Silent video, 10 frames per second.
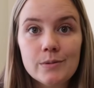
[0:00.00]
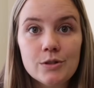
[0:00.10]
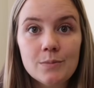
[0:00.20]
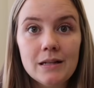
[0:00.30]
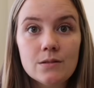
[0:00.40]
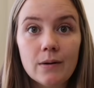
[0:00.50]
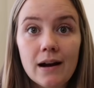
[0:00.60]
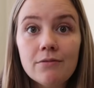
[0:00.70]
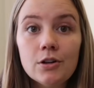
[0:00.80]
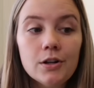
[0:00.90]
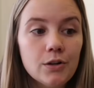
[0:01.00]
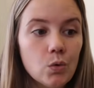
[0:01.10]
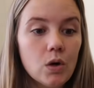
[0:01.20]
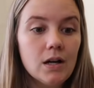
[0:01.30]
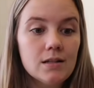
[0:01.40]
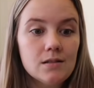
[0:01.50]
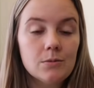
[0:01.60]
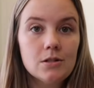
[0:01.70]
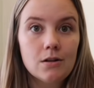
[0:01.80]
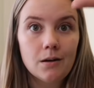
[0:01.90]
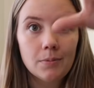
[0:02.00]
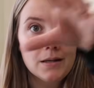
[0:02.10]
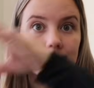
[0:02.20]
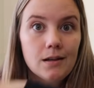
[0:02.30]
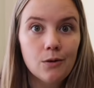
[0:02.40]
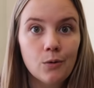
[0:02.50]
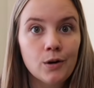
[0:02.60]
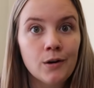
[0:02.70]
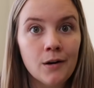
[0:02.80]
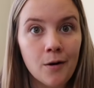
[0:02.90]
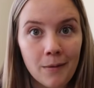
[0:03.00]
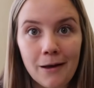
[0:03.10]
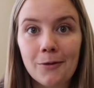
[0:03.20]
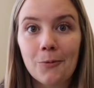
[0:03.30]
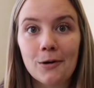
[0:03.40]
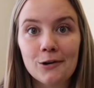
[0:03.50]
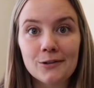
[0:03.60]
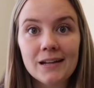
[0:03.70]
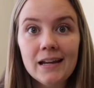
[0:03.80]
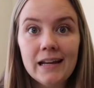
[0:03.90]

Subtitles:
which means wherever your customers are placing an order around the world,